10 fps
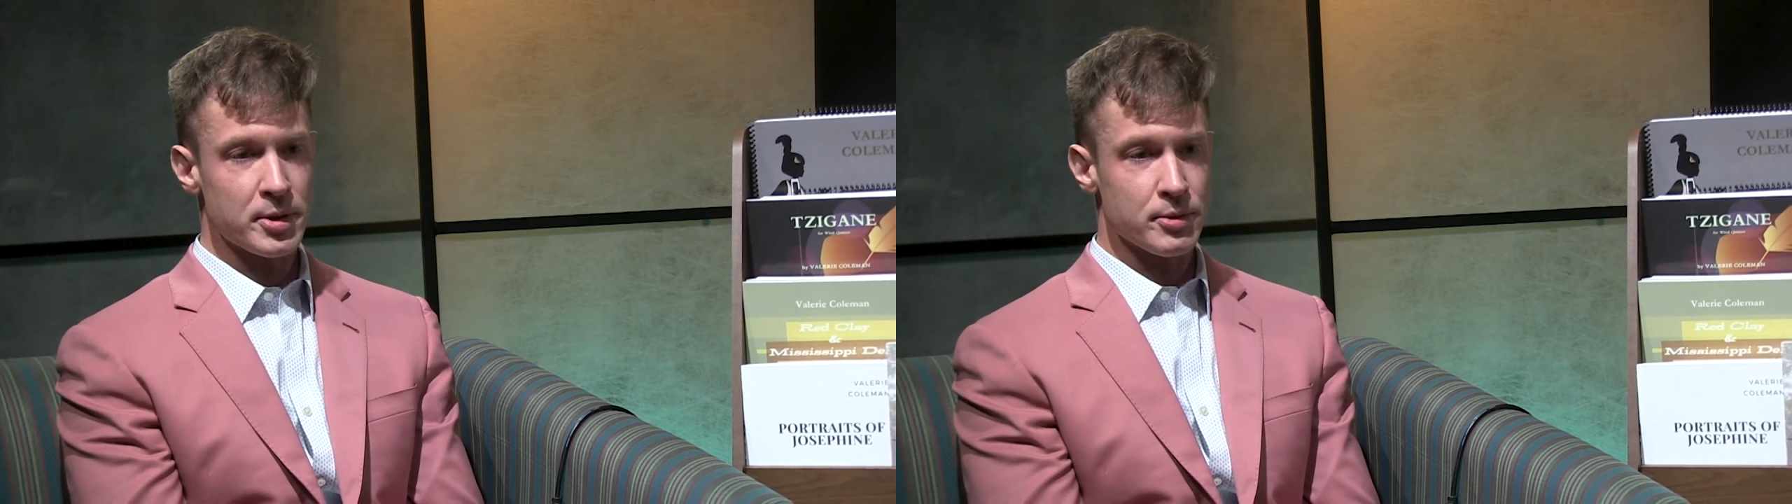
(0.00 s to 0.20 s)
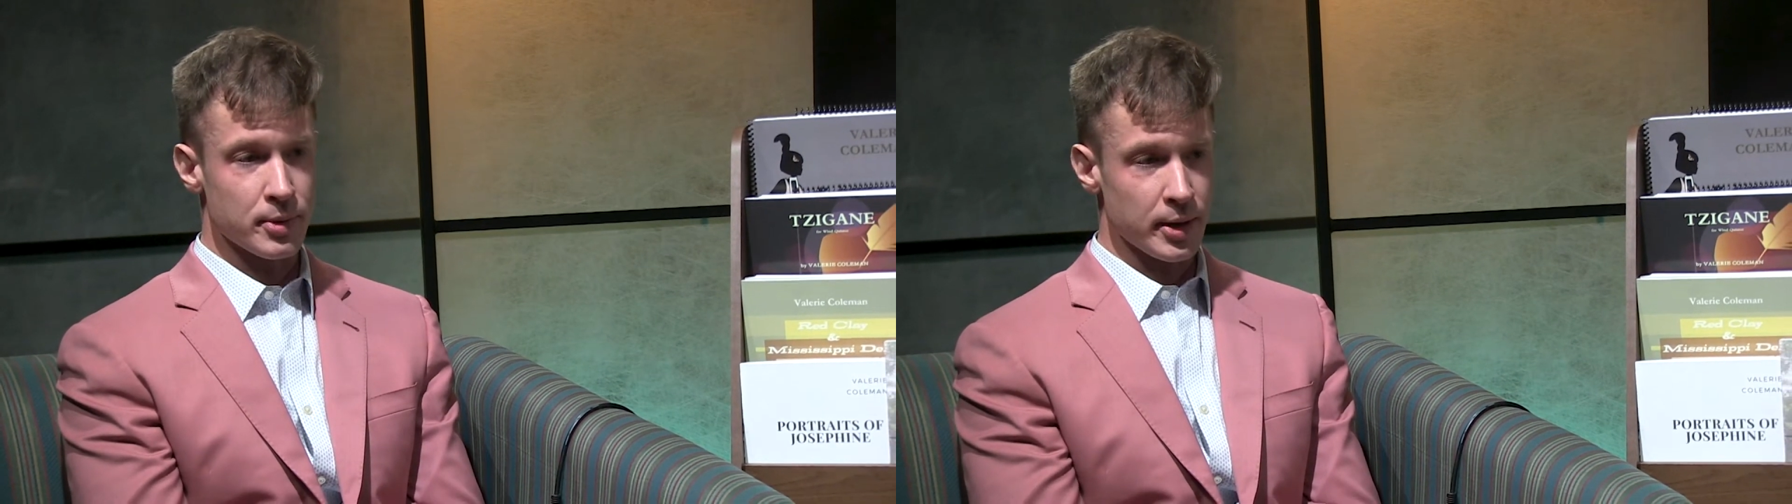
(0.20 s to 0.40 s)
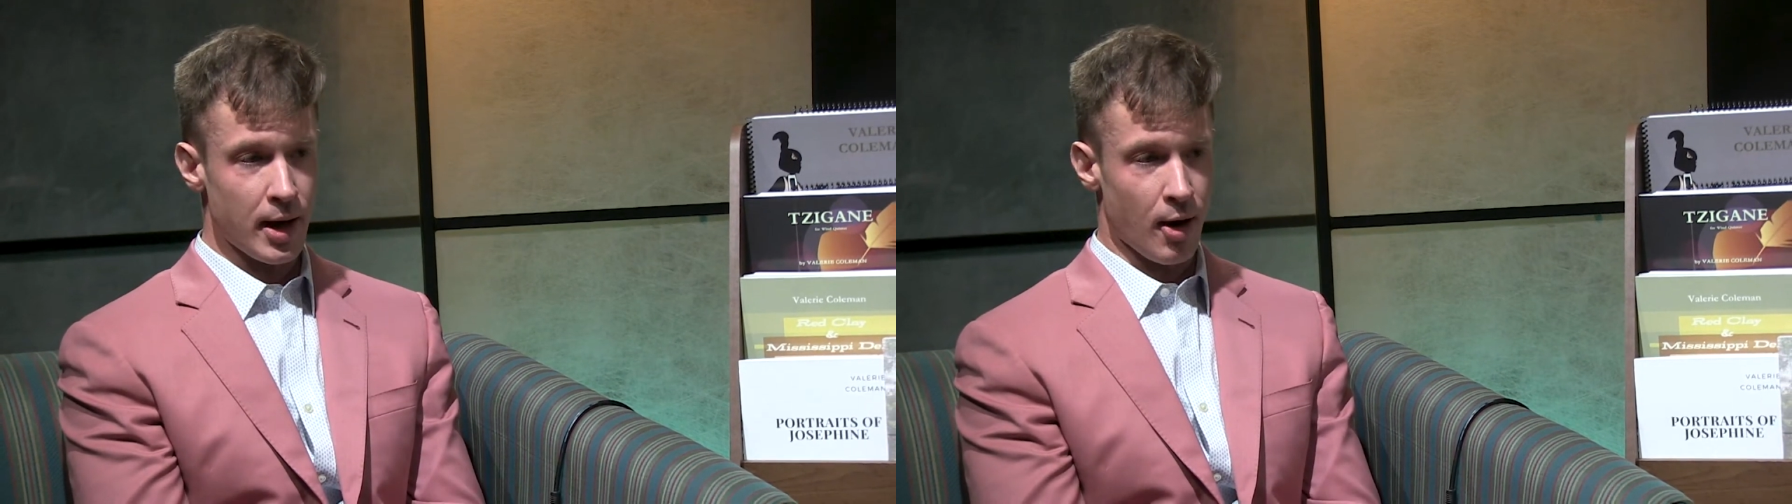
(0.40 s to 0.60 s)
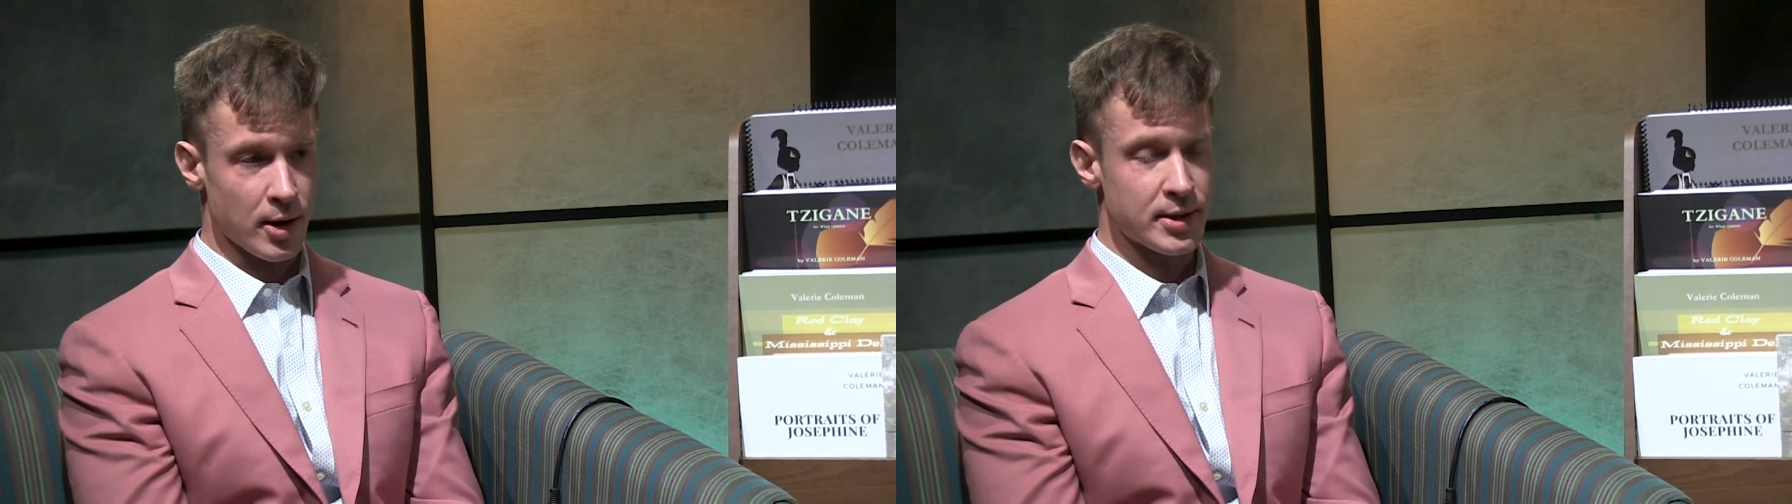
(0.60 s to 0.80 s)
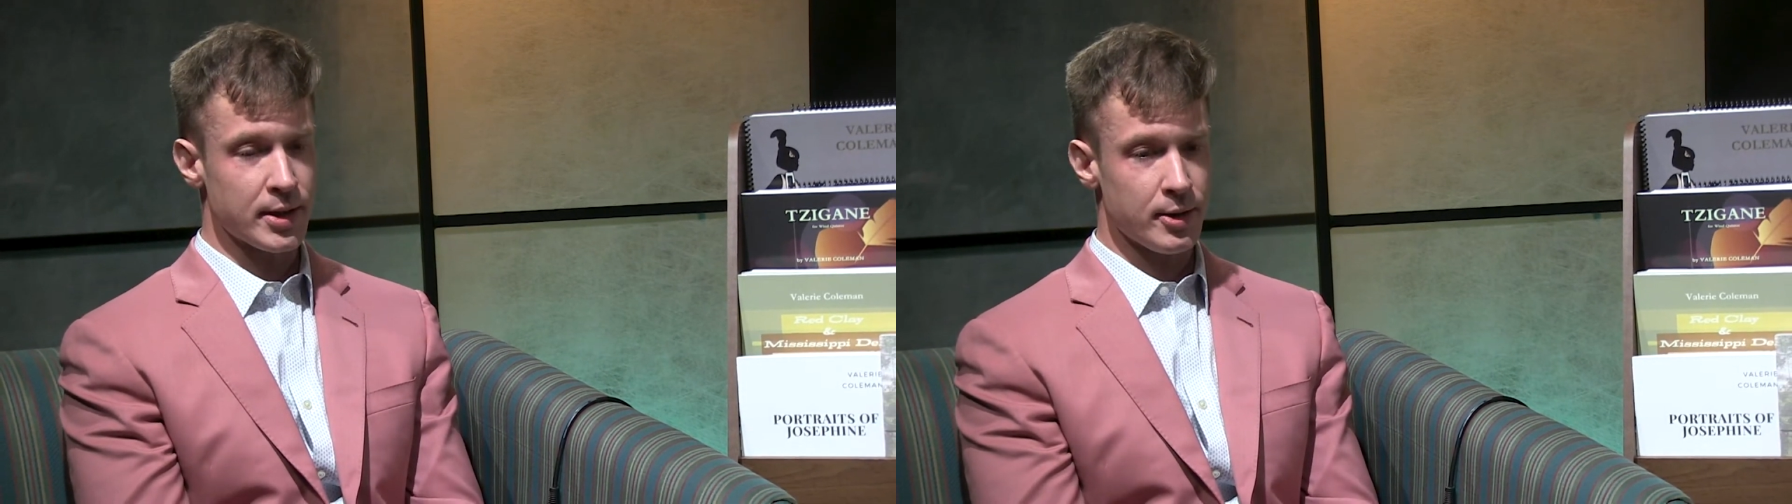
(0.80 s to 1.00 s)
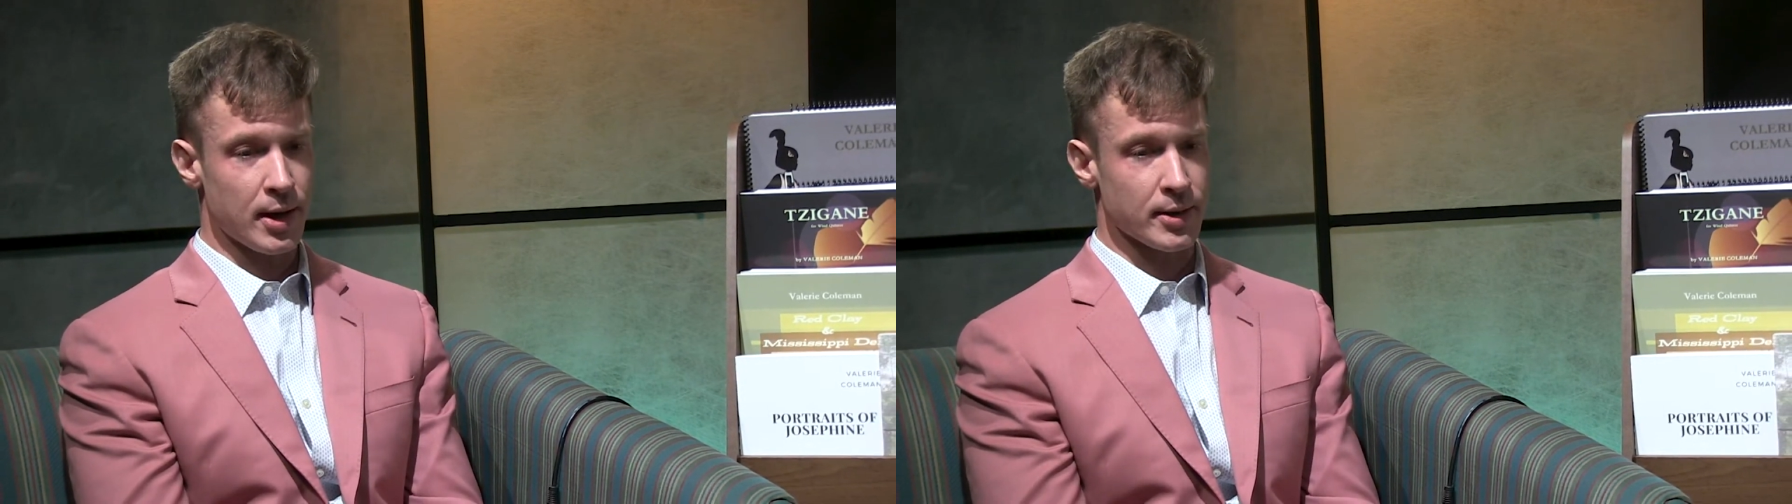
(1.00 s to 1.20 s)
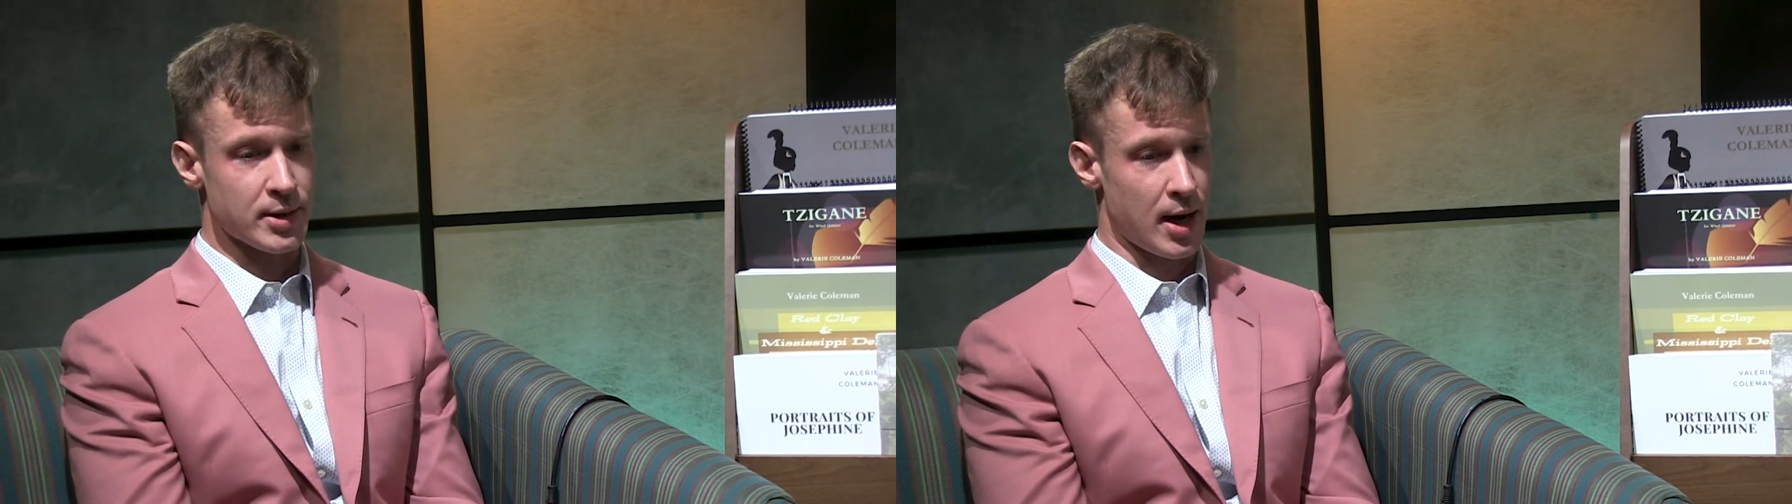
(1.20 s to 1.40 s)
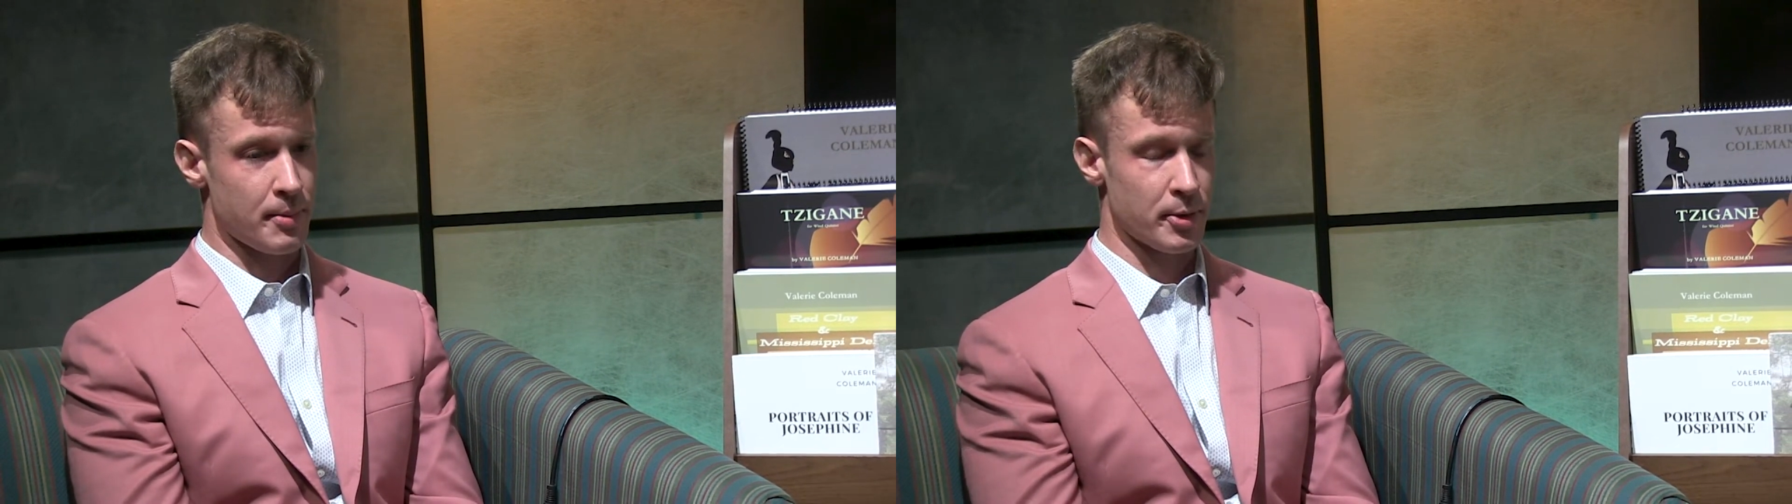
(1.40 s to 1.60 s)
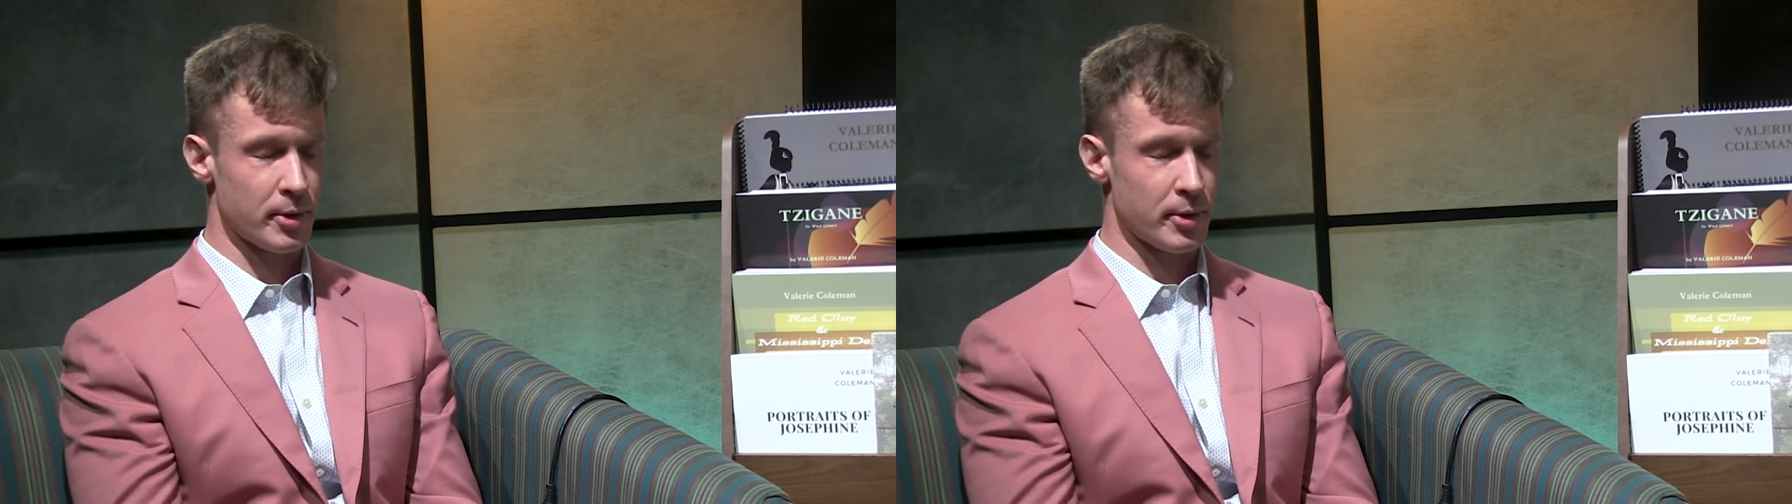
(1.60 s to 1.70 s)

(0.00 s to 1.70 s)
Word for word: was really hard to hear at the time.